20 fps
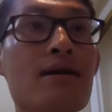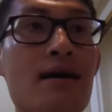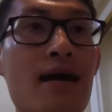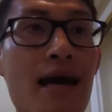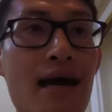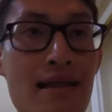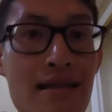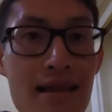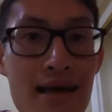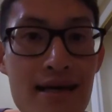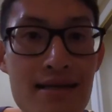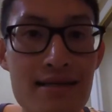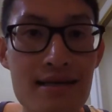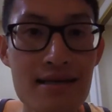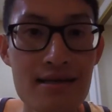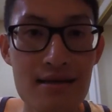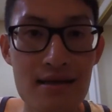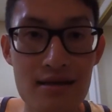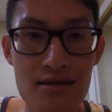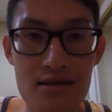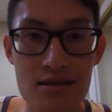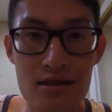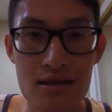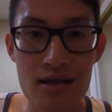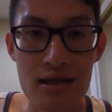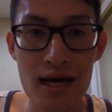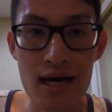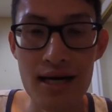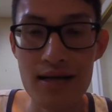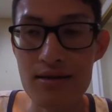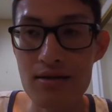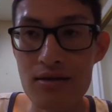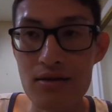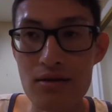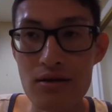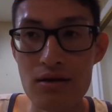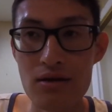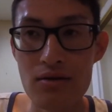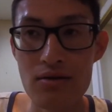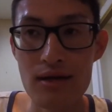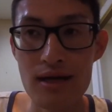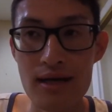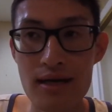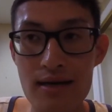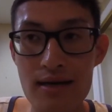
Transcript: And LASIK does not like